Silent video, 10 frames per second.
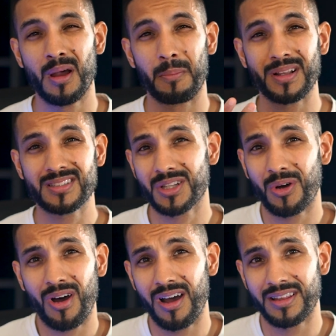but it's
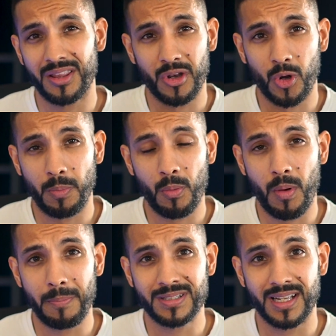still higher than the
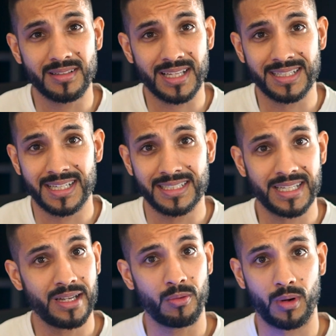0.1%
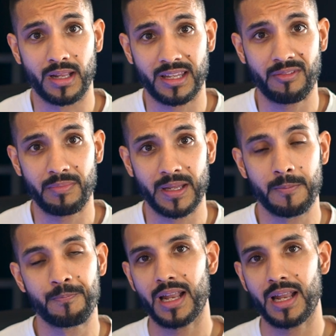Santander want to give me.